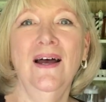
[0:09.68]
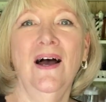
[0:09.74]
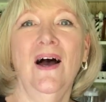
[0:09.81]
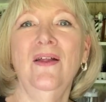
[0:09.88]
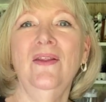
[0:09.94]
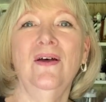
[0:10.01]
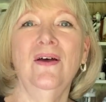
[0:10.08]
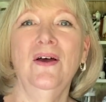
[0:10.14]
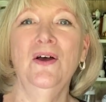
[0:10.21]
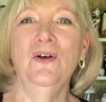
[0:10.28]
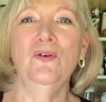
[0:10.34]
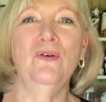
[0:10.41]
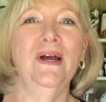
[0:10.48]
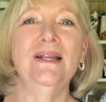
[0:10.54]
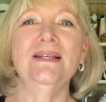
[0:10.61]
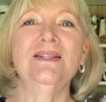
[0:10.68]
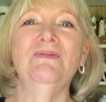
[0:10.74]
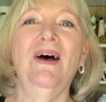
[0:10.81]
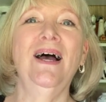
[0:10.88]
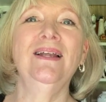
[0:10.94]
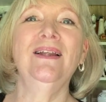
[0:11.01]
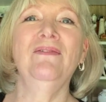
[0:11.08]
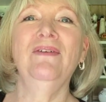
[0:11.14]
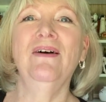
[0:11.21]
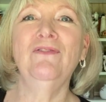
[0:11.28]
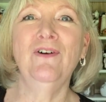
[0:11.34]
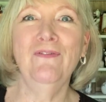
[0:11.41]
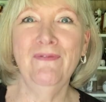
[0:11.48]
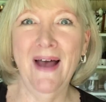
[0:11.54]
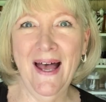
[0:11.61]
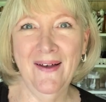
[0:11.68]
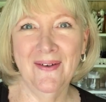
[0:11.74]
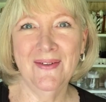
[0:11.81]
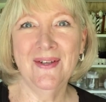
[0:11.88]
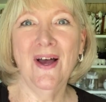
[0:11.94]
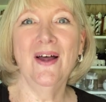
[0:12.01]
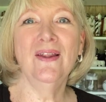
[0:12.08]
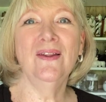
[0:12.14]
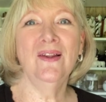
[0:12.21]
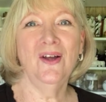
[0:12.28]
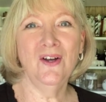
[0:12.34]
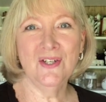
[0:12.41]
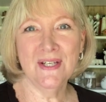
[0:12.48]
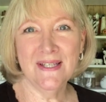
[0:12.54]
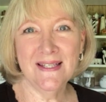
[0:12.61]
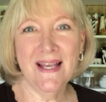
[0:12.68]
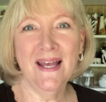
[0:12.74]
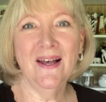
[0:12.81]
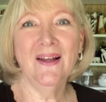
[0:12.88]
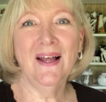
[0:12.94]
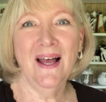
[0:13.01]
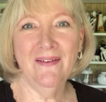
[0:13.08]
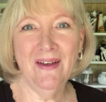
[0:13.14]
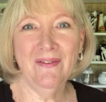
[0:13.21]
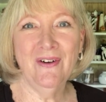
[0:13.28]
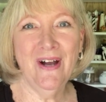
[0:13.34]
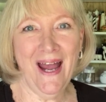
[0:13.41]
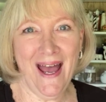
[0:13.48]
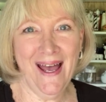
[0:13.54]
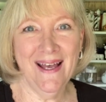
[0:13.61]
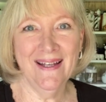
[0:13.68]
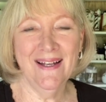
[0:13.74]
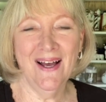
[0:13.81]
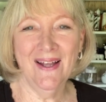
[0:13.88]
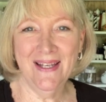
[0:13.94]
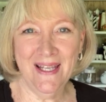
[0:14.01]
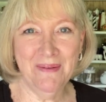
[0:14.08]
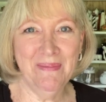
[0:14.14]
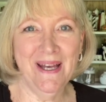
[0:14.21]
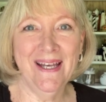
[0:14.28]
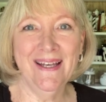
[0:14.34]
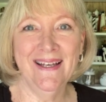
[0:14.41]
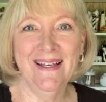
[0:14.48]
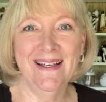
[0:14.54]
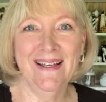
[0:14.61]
On the greatest find I've ever found on the largest sale I've ever had on eBay.